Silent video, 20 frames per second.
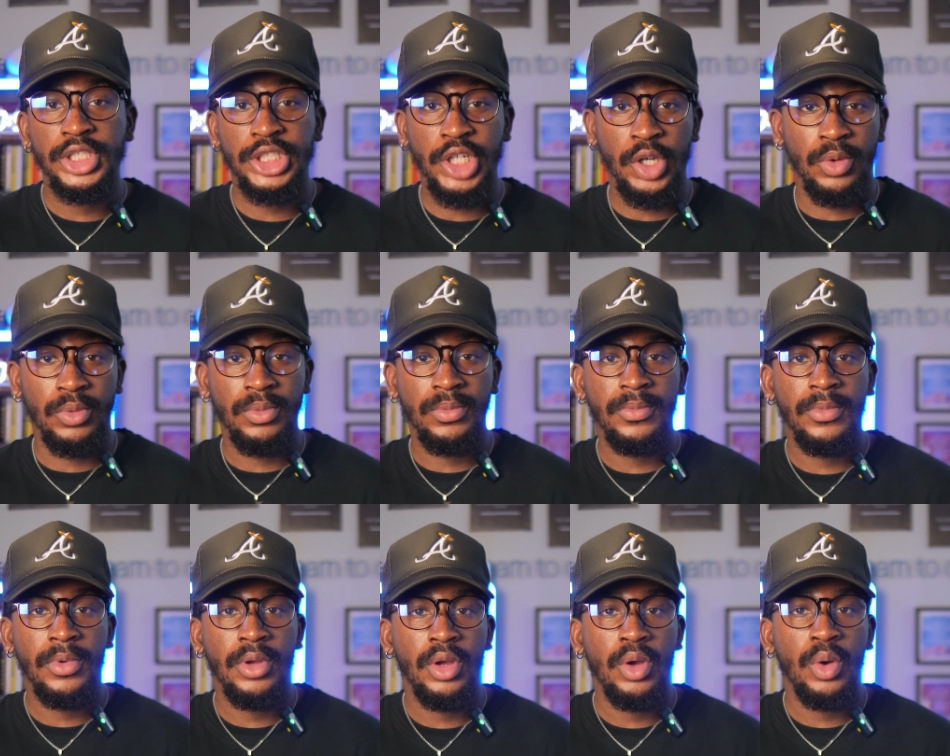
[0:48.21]
So,
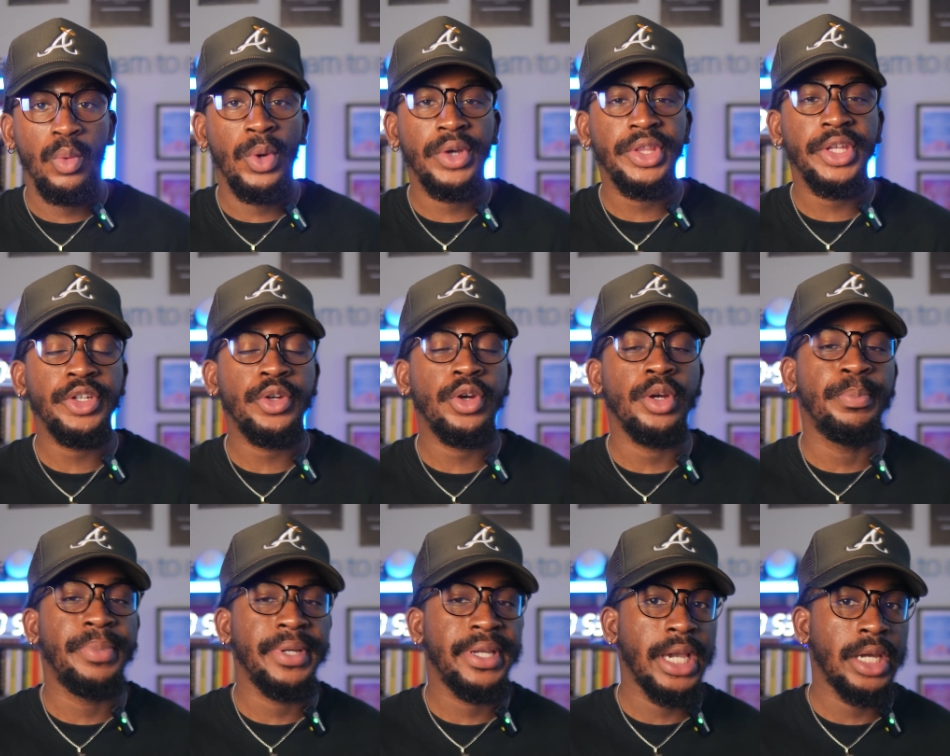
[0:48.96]
whether you're
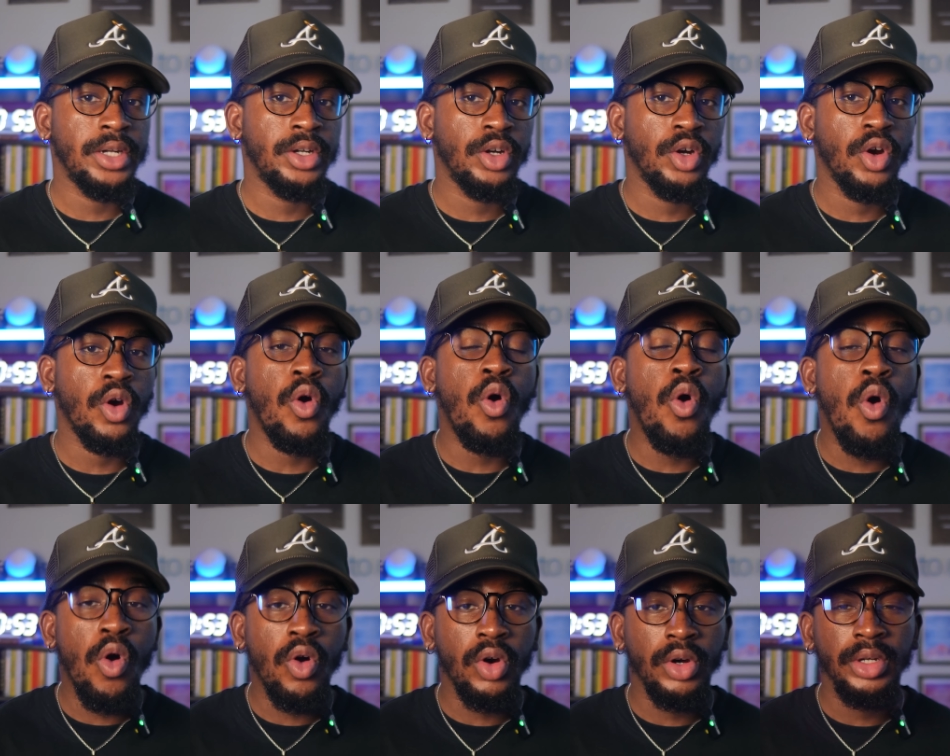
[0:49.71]
a beginner
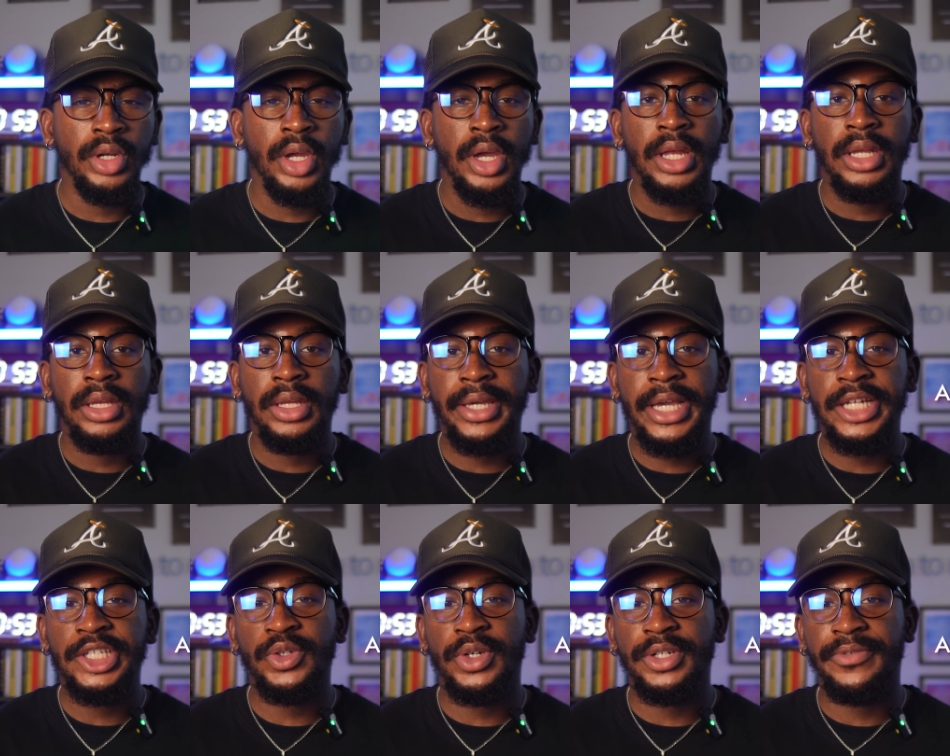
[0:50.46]
or
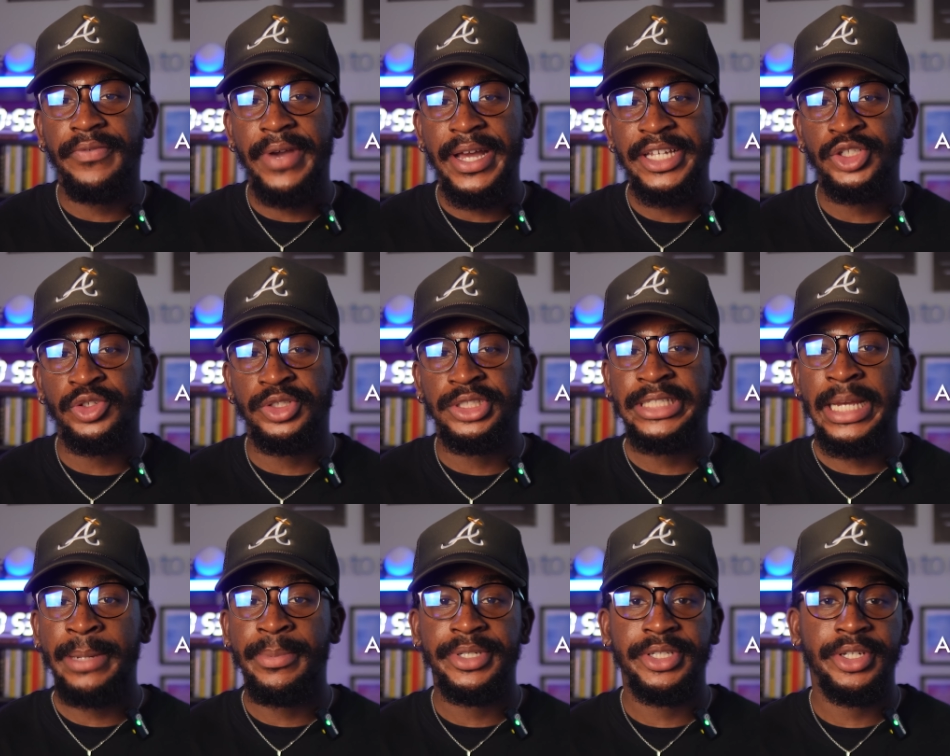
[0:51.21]
looking to advance your
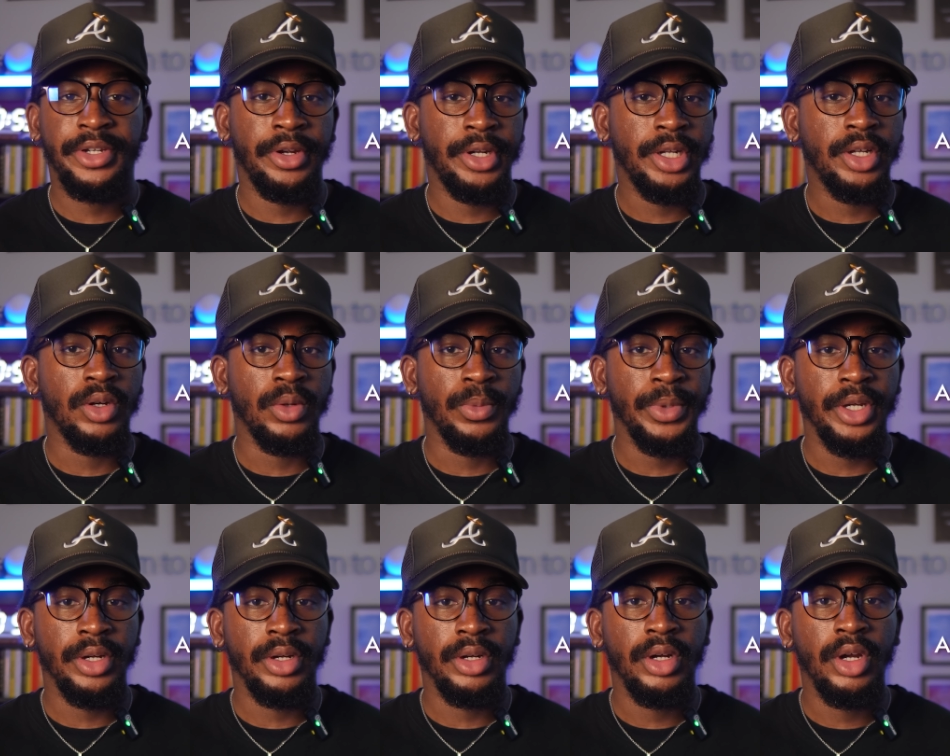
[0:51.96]
cybersecurity
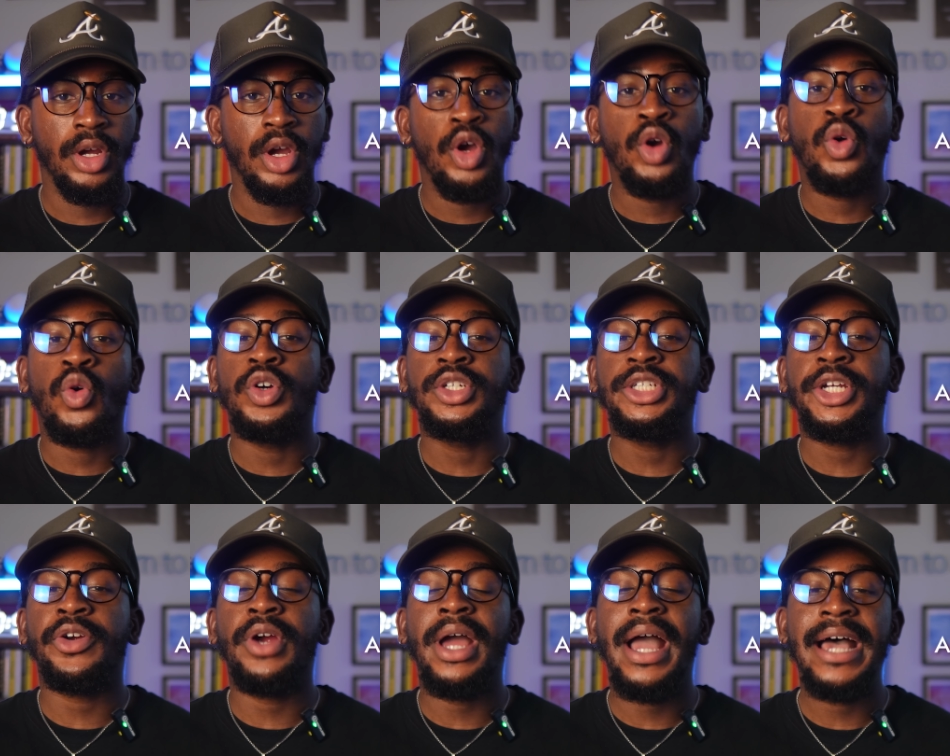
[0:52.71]
career,
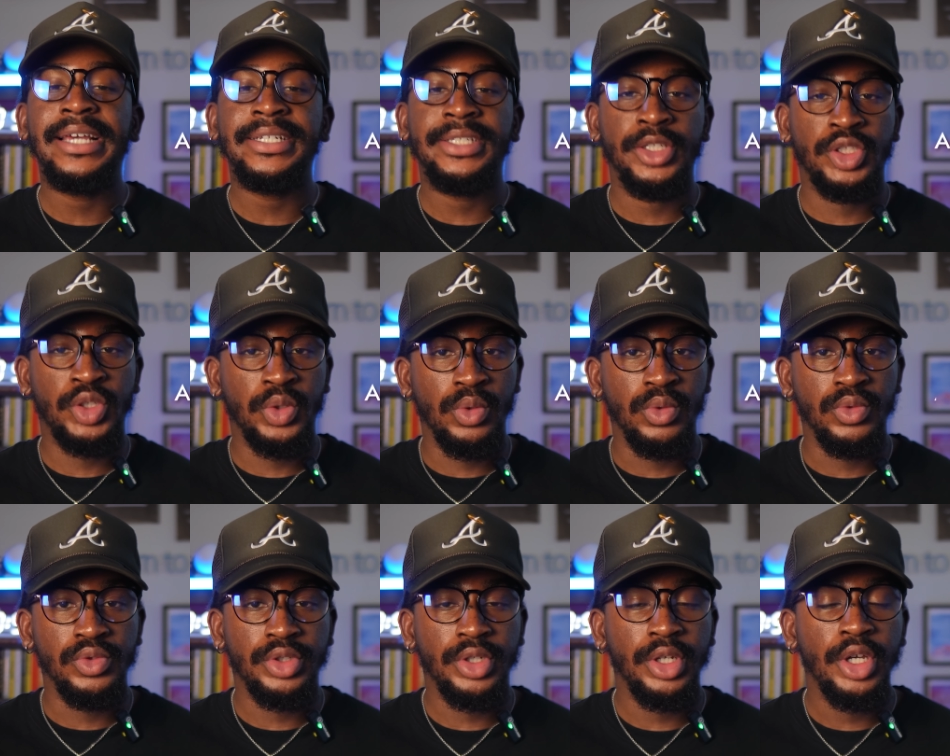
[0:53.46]
Coursera has the
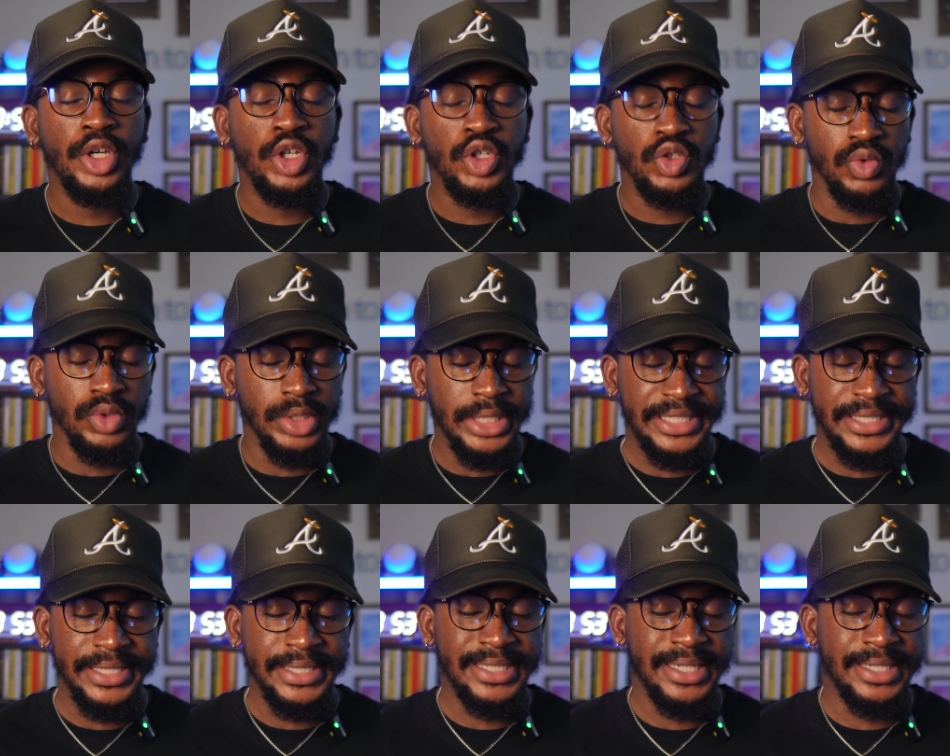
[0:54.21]
tools you need to